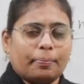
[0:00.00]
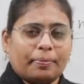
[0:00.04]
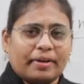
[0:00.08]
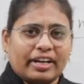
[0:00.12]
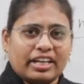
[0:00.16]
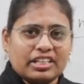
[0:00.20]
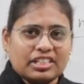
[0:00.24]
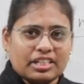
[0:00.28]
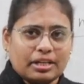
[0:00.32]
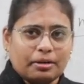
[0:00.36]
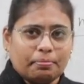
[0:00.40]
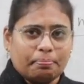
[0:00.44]

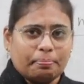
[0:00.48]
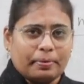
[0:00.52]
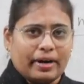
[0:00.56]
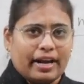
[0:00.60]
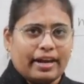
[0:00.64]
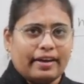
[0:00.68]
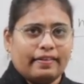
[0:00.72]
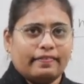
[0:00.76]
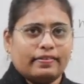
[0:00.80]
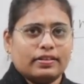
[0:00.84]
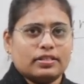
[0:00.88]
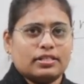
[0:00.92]
patient
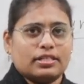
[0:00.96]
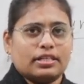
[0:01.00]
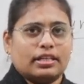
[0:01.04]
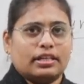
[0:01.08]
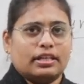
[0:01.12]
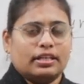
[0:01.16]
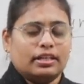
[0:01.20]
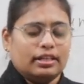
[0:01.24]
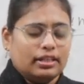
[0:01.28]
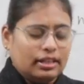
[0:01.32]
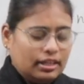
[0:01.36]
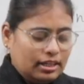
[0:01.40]

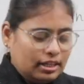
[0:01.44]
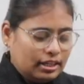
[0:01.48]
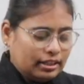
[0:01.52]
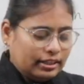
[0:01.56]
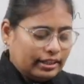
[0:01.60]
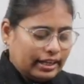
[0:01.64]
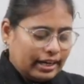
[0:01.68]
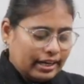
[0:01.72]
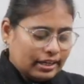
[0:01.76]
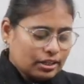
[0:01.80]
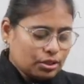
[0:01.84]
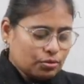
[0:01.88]
privacy.
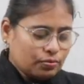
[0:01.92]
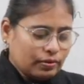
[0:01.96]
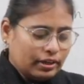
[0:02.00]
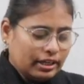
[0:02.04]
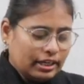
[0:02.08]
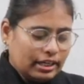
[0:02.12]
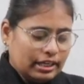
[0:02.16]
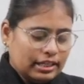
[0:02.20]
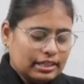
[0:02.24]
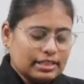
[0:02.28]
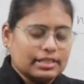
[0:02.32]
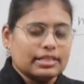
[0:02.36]
The next one
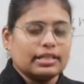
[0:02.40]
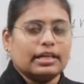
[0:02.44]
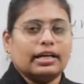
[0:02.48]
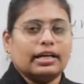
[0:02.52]
is